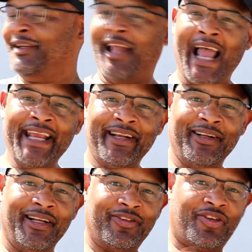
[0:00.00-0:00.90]
Like,
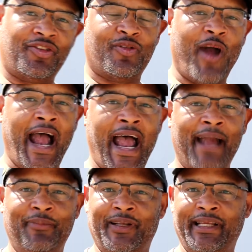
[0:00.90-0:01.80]

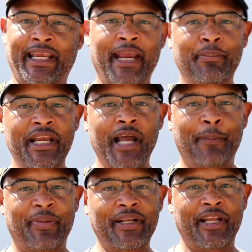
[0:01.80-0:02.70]
subscribe, hit me
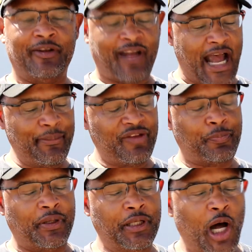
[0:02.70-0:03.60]
up in the
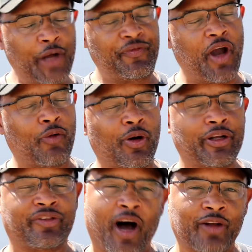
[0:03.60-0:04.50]
comments below if y'all
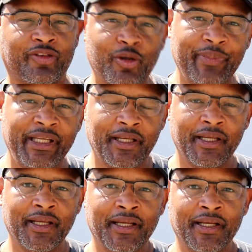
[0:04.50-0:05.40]
want to talk to me.
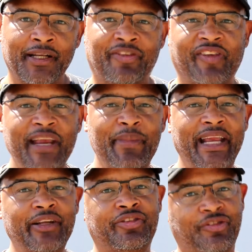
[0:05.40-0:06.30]
See
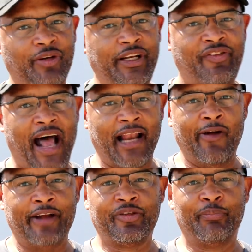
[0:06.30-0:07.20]
me in the streets,
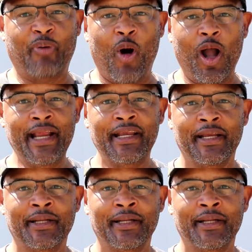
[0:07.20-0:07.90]
holler at your boy.